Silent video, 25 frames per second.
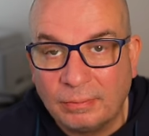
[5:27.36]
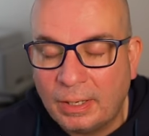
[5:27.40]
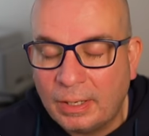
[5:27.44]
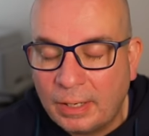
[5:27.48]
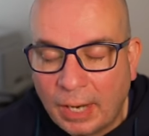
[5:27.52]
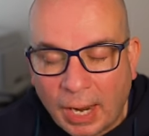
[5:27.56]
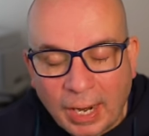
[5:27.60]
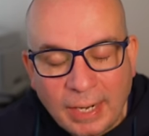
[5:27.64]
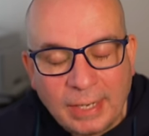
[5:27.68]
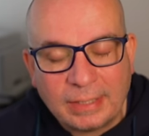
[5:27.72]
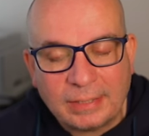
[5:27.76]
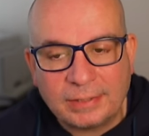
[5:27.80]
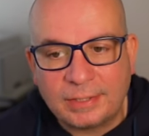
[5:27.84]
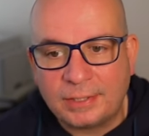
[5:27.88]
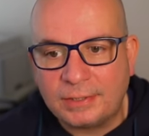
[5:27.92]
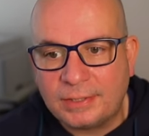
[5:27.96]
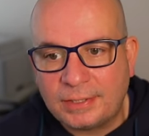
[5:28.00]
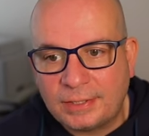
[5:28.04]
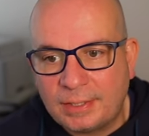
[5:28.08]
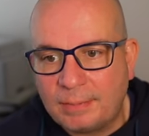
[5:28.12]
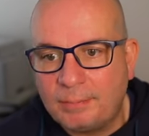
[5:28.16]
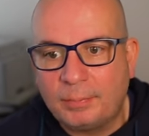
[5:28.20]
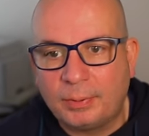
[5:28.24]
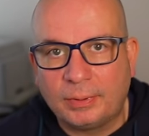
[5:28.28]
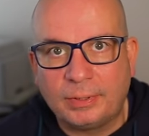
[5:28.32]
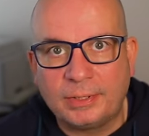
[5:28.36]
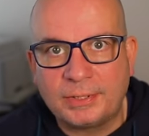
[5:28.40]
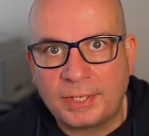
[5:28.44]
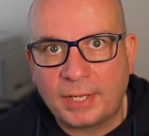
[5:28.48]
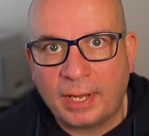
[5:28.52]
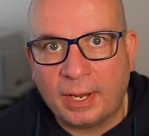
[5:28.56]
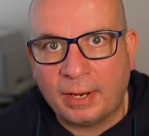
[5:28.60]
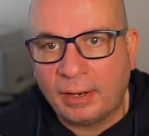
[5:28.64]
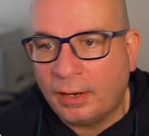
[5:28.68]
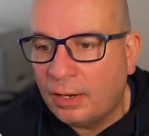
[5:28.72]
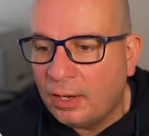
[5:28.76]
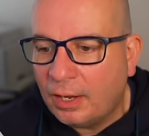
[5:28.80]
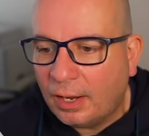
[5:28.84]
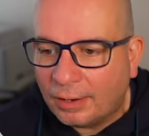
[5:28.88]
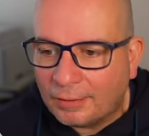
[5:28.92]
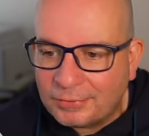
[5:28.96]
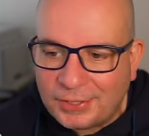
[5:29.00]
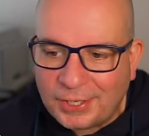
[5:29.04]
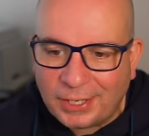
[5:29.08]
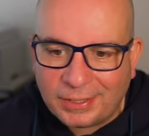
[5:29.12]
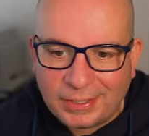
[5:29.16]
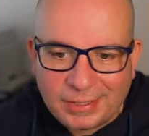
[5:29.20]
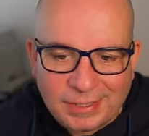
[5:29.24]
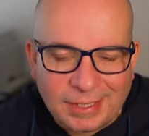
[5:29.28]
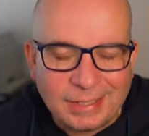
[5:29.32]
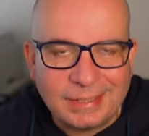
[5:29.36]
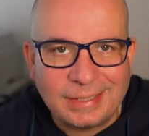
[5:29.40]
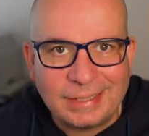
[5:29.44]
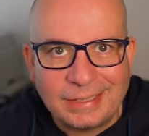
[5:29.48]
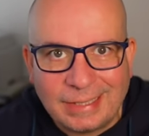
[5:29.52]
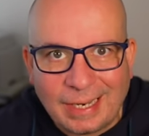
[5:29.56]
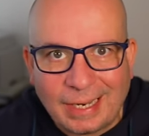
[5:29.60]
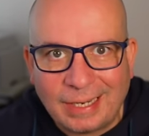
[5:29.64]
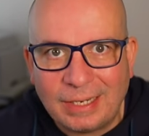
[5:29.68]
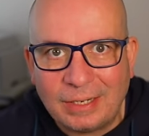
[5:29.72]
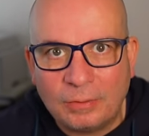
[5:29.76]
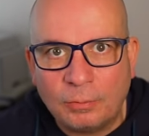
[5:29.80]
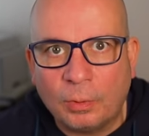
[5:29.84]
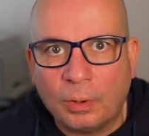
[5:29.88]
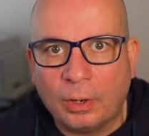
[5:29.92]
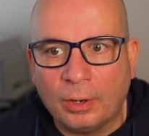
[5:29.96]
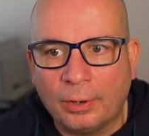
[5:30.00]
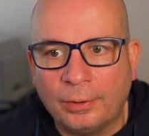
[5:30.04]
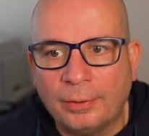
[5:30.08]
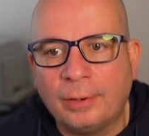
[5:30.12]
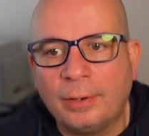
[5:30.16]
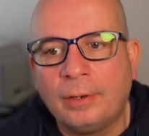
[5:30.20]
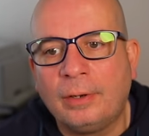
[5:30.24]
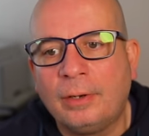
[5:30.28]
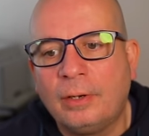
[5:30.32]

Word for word: And it's as simple as that. I've said it since day one.